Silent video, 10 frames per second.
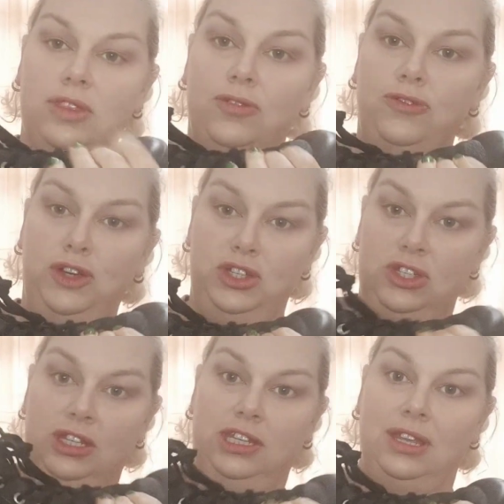
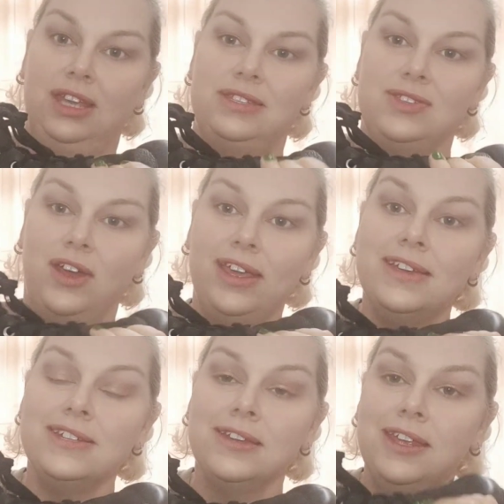foot inside
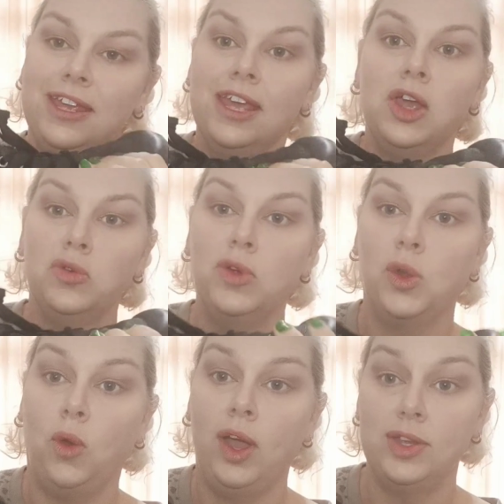it
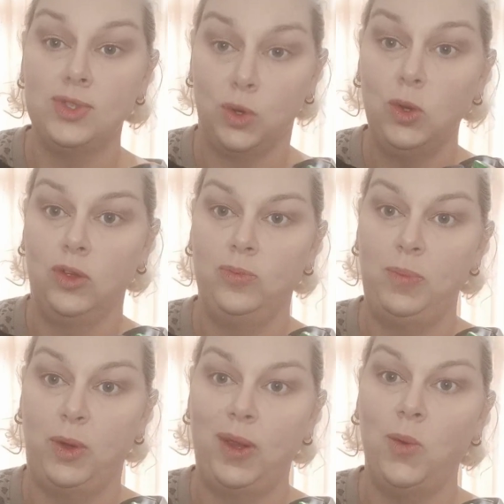requires all of my
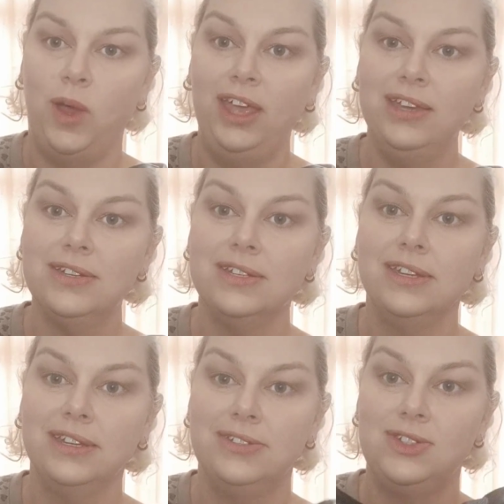body weight
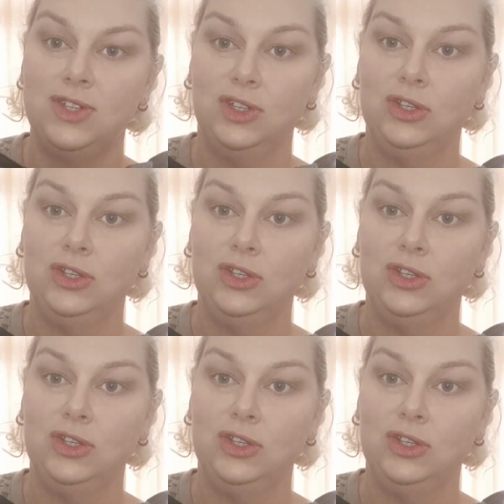to